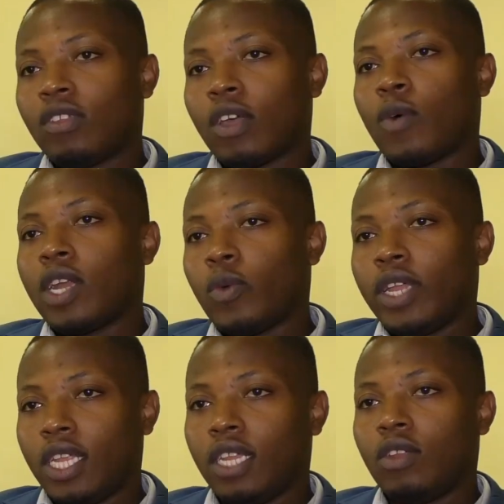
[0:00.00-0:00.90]
say what do
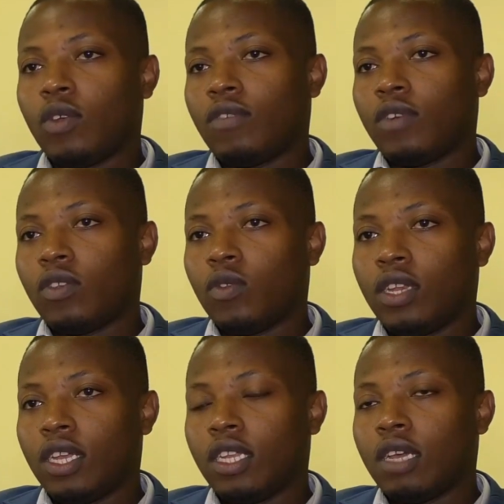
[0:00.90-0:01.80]
we need in order for us to
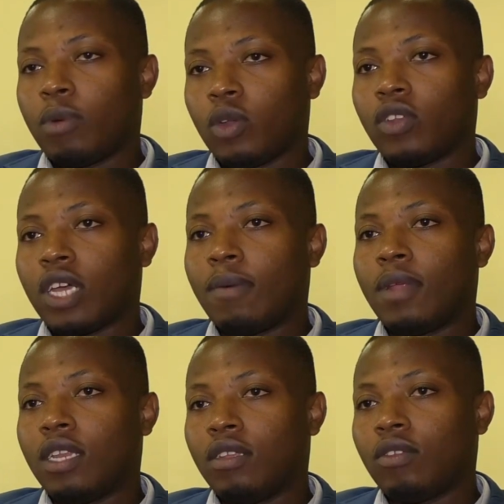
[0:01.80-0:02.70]
create a prototype
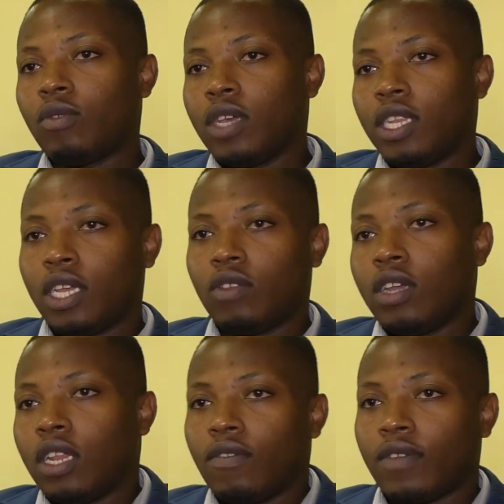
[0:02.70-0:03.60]
that you can take
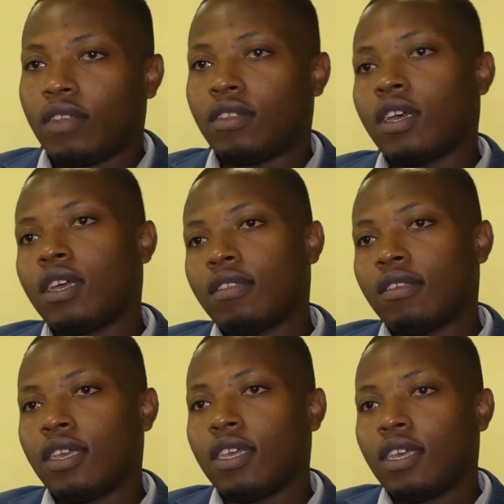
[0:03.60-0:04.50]
to an investor and
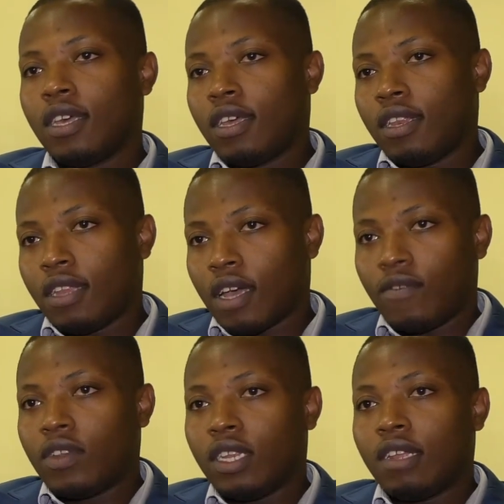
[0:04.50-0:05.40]
say,
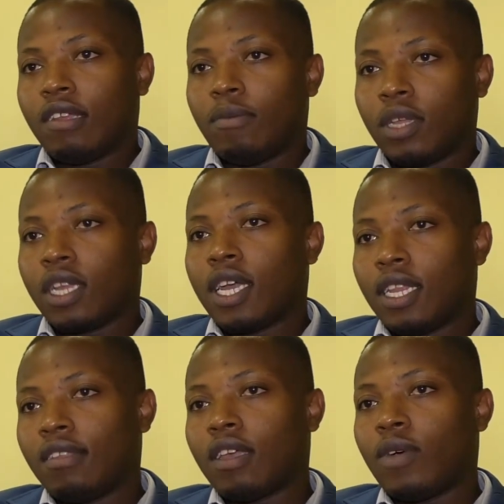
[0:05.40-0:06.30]
I've created something
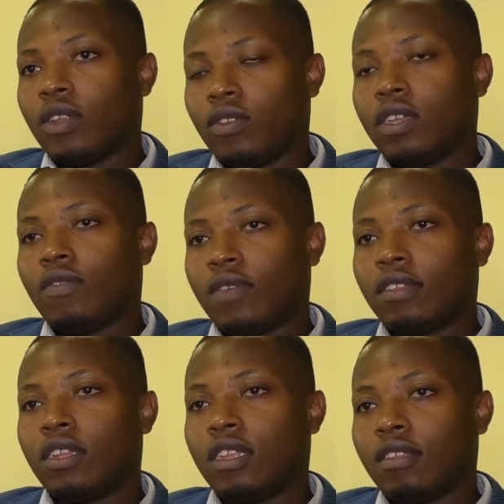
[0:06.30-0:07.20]
like this. I want you to
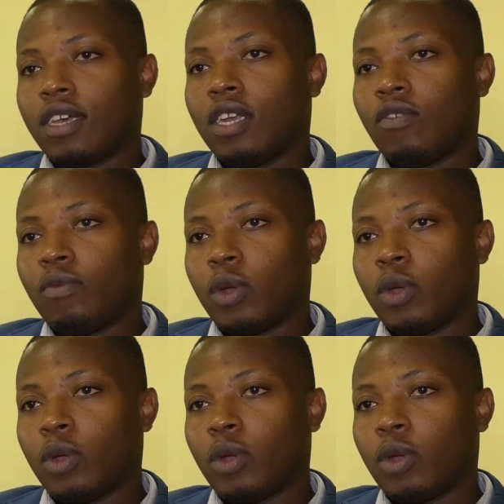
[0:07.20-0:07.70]
invest in this kind of